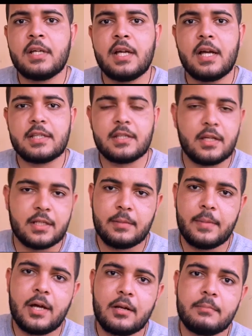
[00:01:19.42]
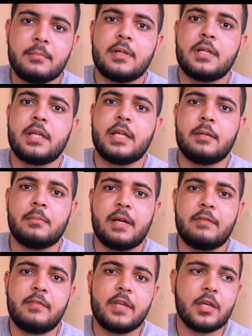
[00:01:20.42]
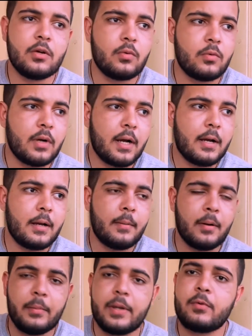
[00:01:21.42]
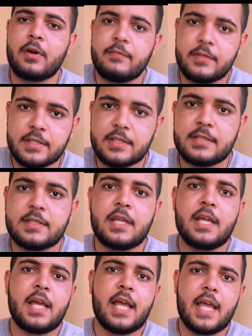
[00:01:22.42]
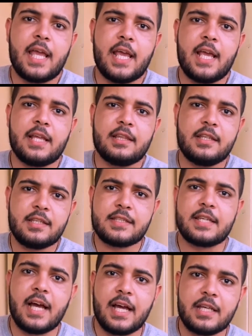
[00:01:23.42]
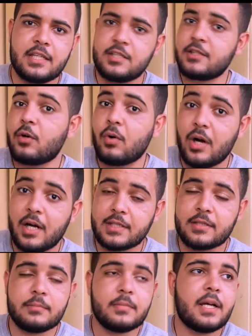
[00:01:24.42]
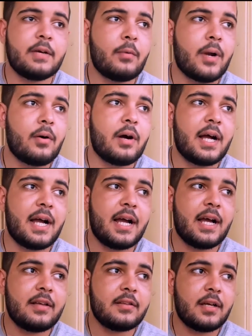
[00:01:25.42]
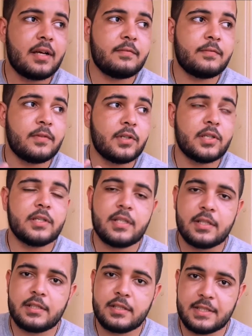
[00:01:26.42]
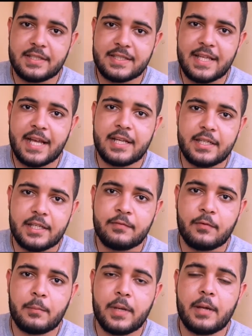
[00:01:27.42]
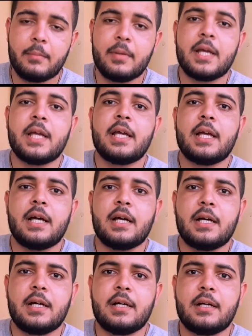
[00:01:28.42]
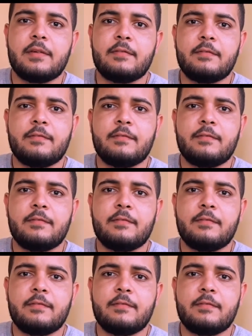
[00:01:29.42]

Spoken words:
I talk about him in my video about my references, and this guy, it's so awesome. Well, I've learned this technique from him a